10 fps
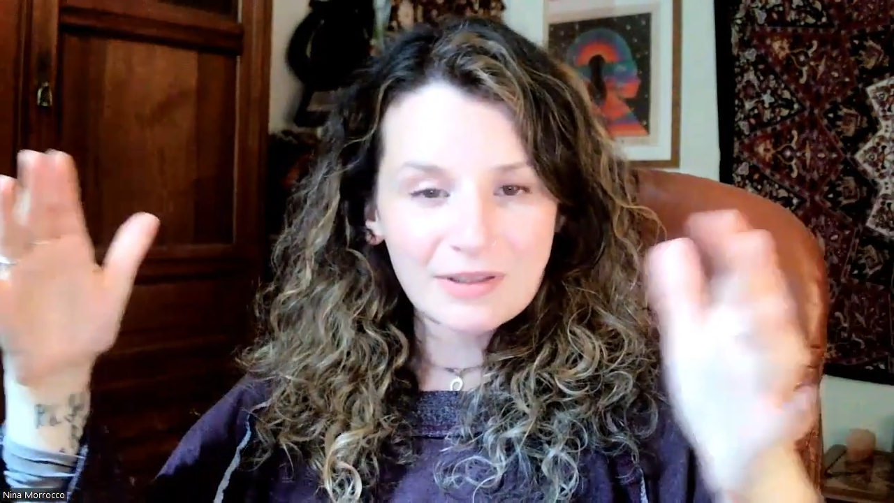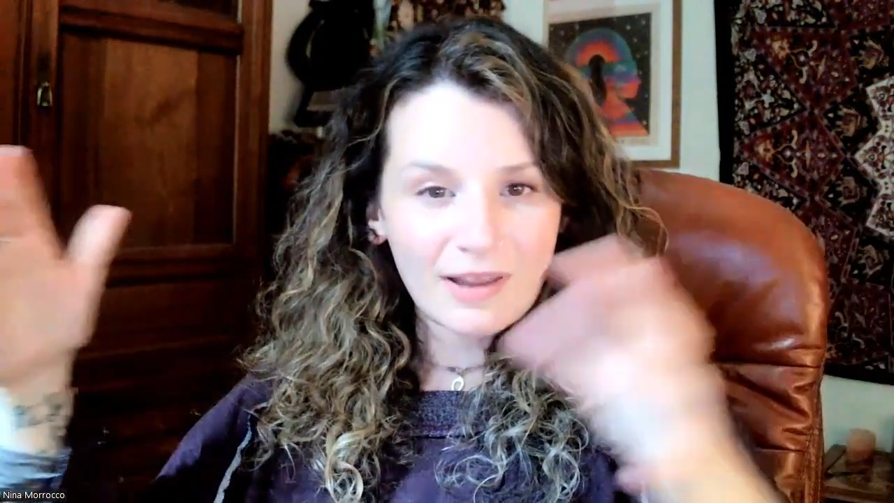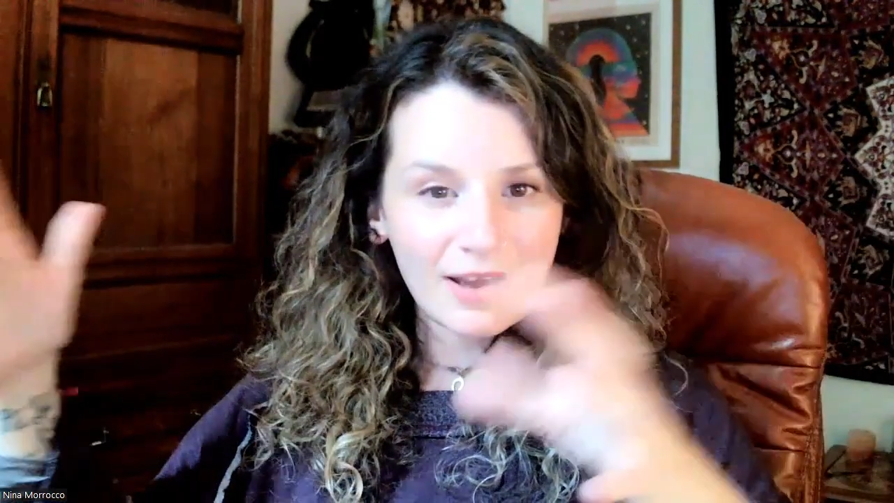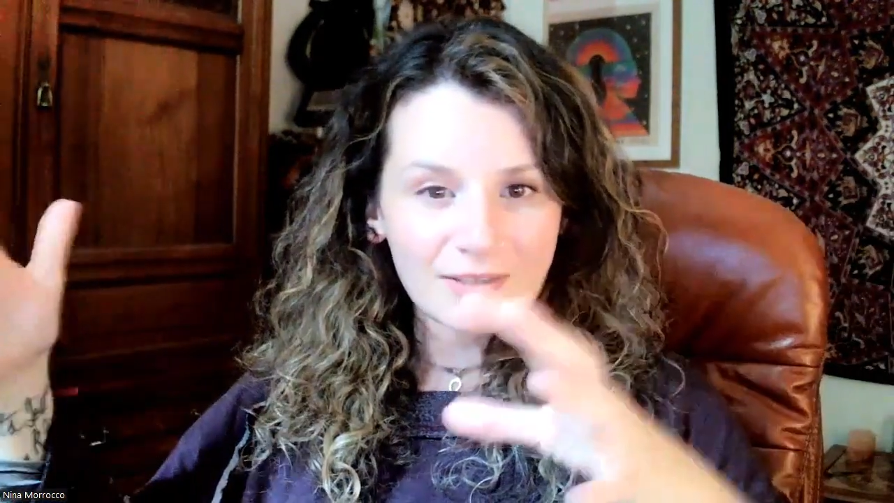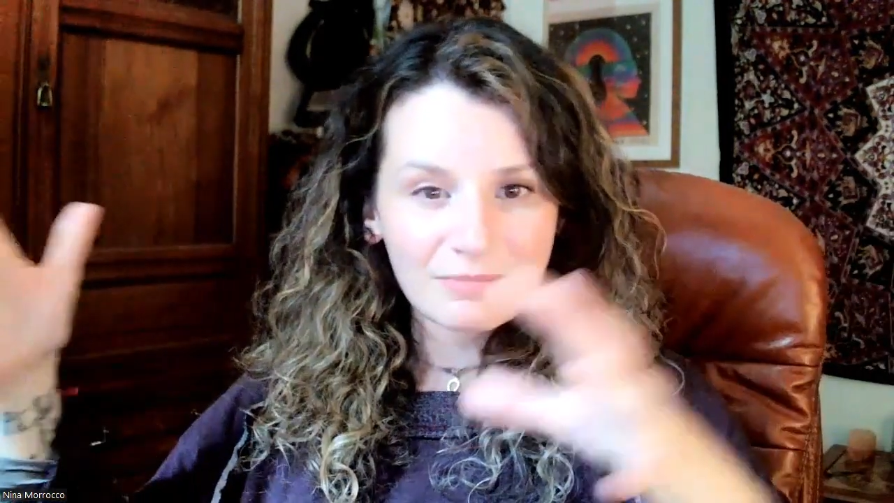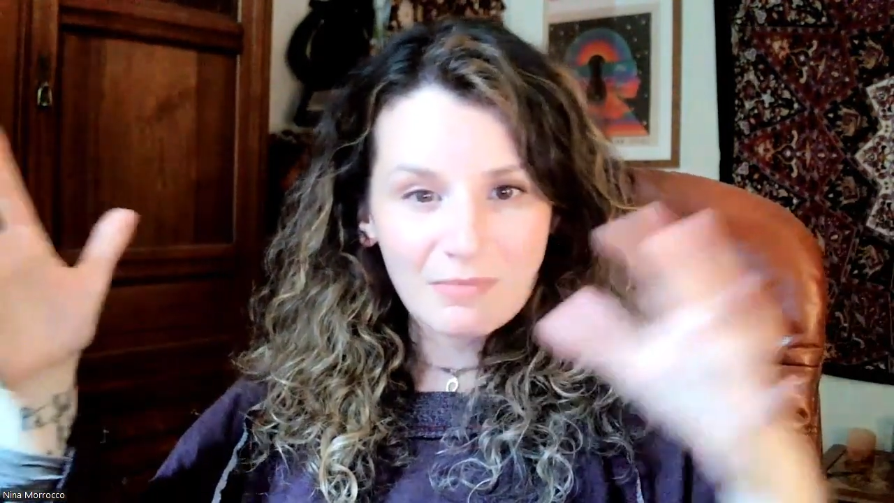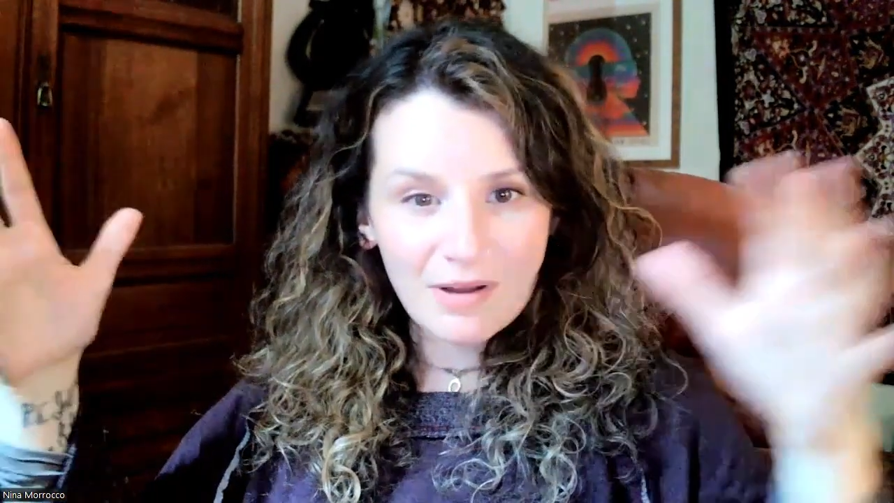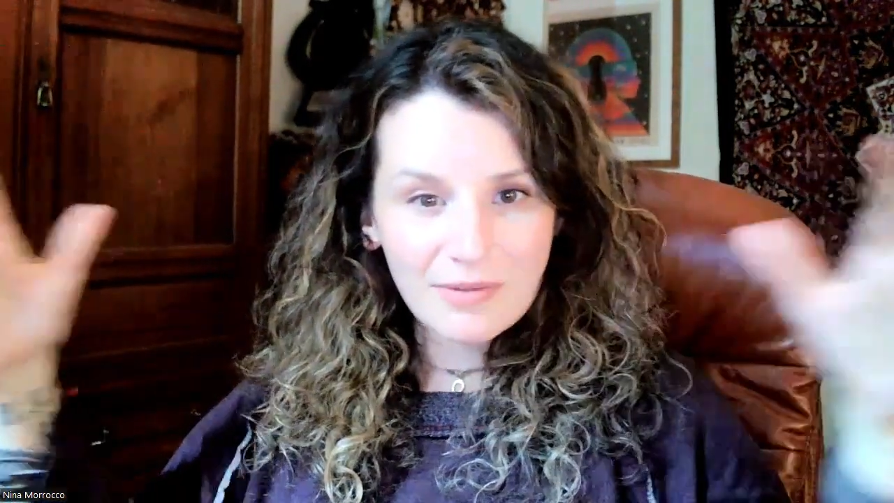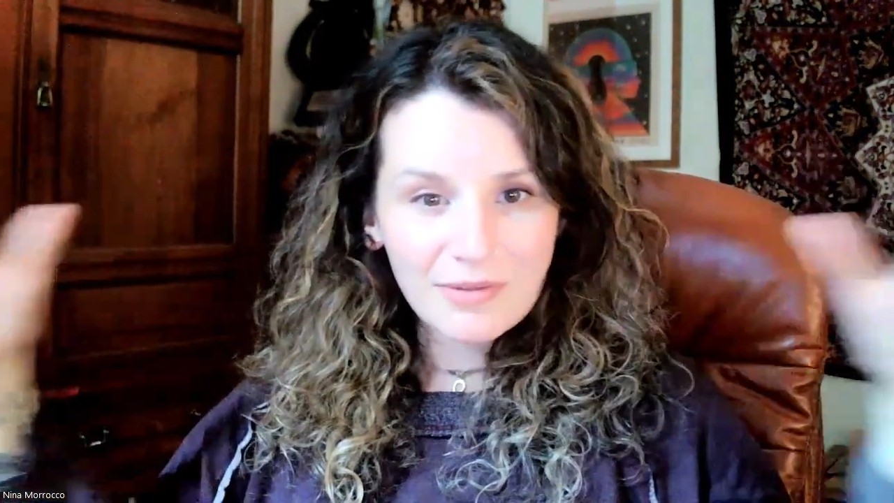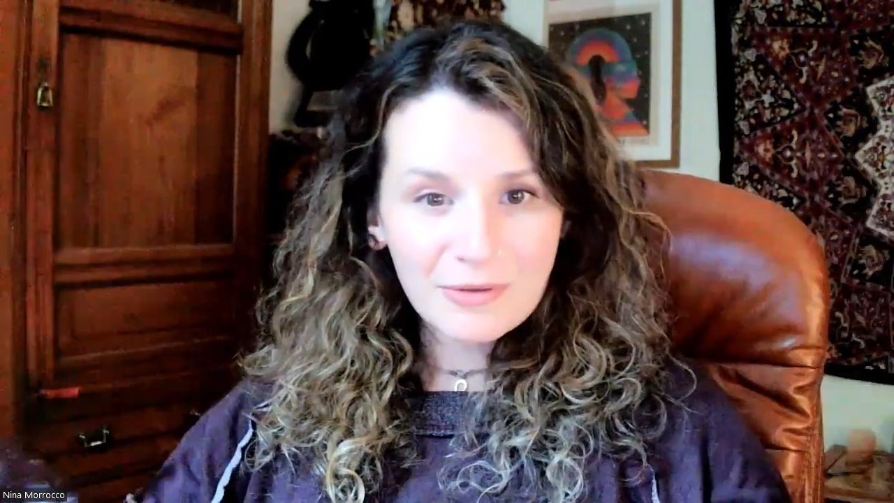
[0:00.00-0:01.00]
but the last
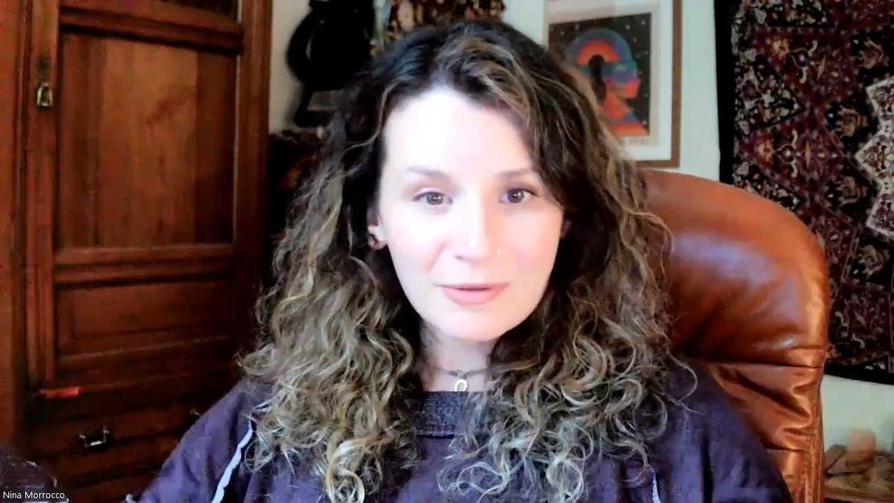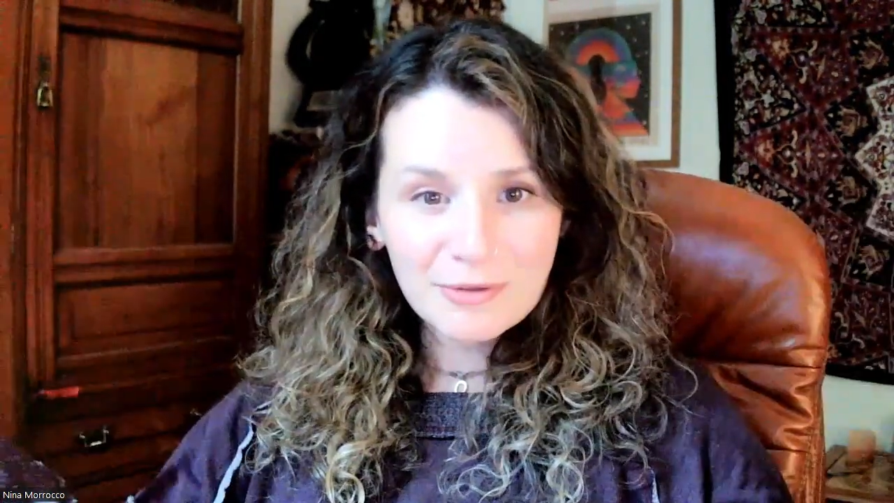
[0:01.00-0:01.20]
month or